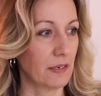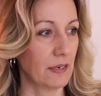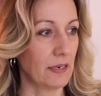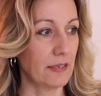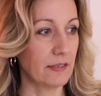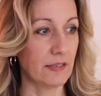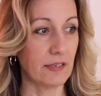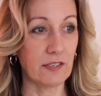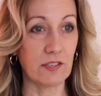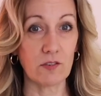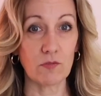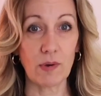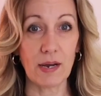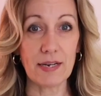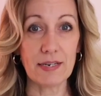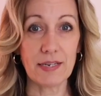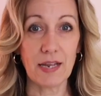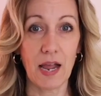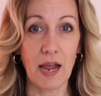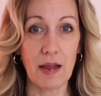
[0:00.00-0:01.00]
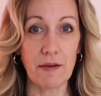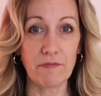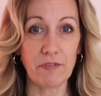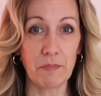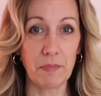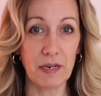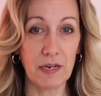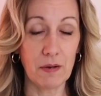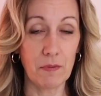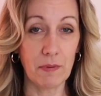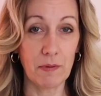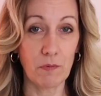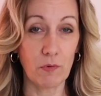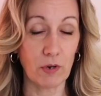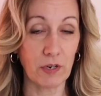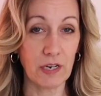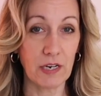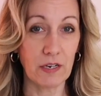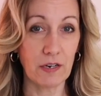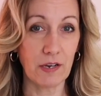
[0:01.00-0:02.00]
Is this the right time for me to be
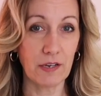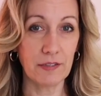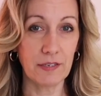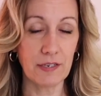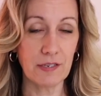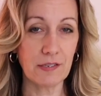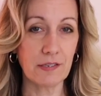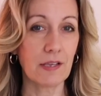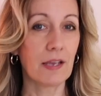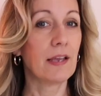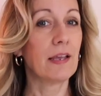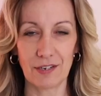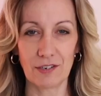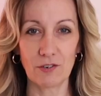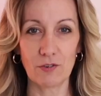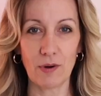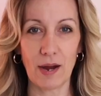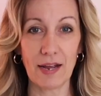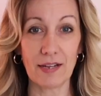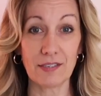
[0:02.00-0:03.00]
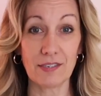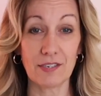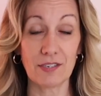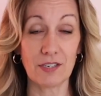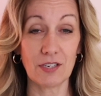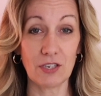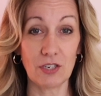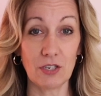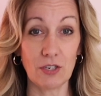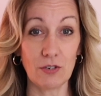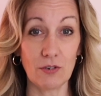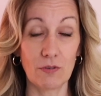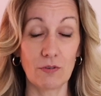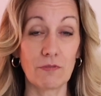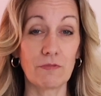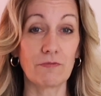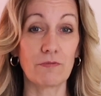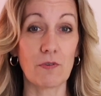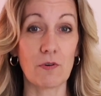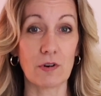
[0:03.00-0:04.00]
working on this? Congrats to you
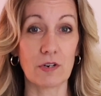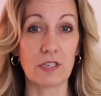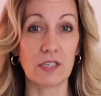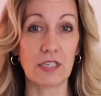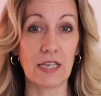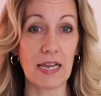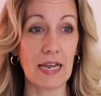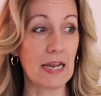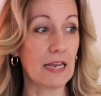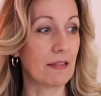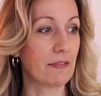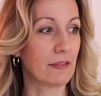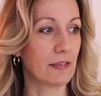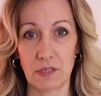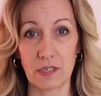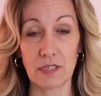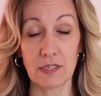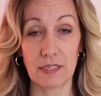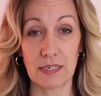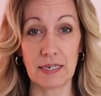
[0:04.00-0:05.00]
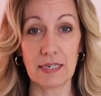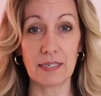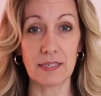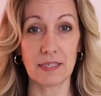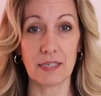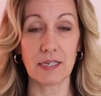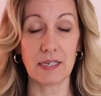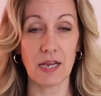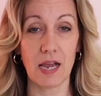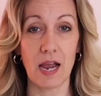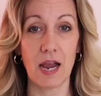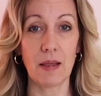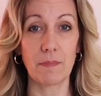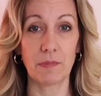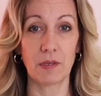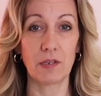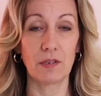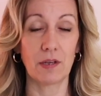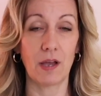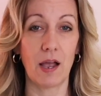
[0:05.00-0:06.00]
for saying this is the time
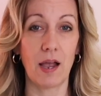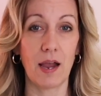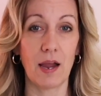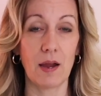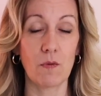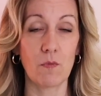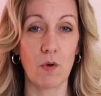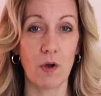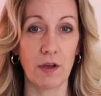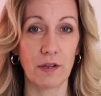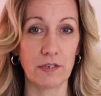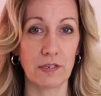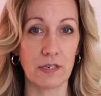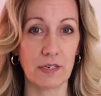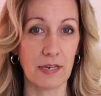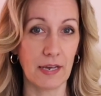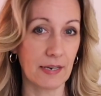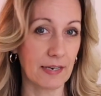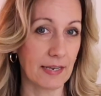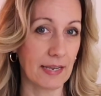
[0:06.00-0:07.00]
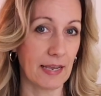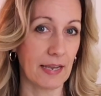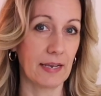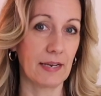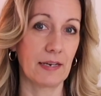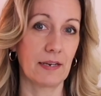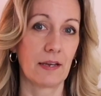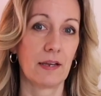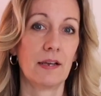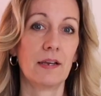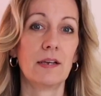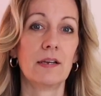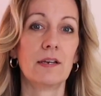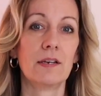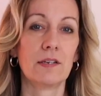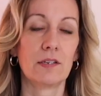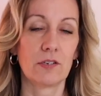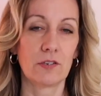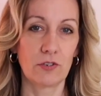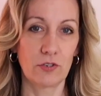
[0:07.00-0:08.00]
that I want to dedicate
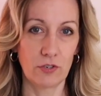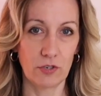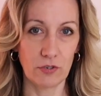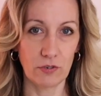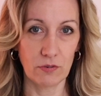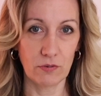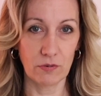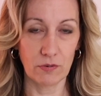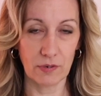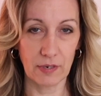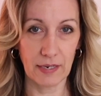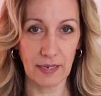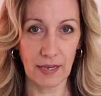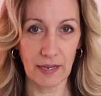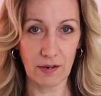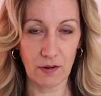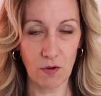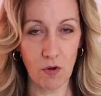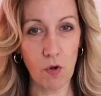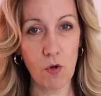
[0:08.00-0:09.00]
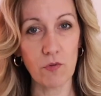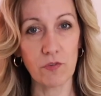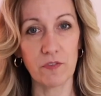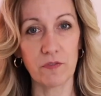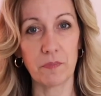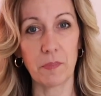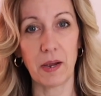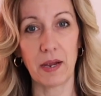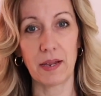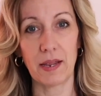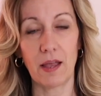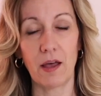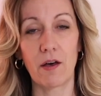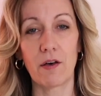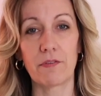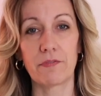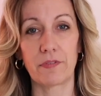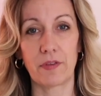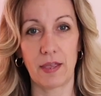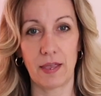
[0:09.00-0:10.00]
to get a hold of my
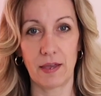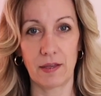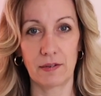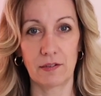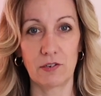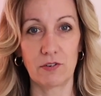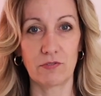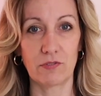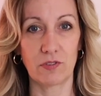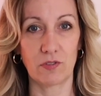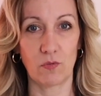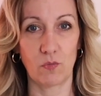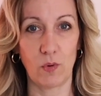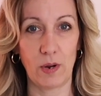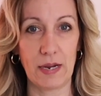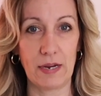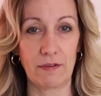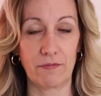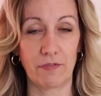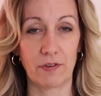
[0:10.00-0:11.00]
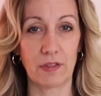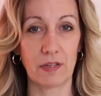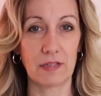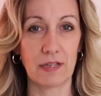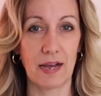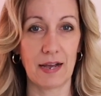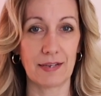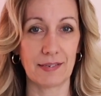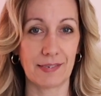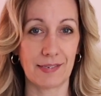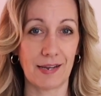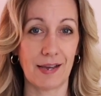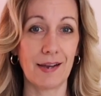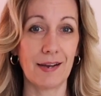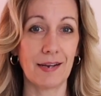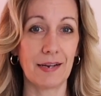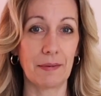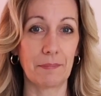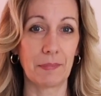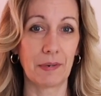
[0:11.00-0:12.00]
health and lose the weight for the last
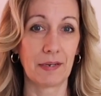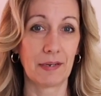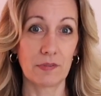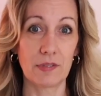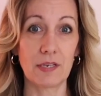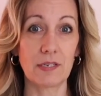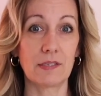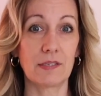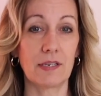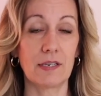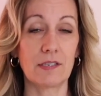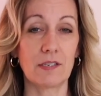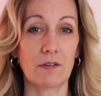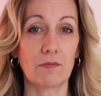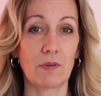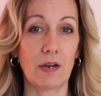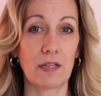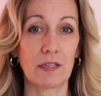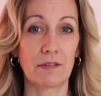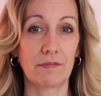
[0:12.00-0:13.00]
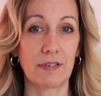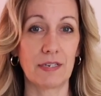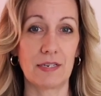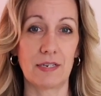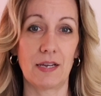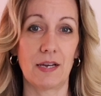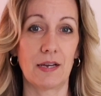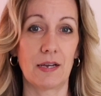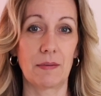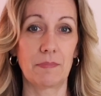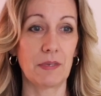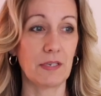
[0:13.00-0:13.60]
time. This is a relevant time.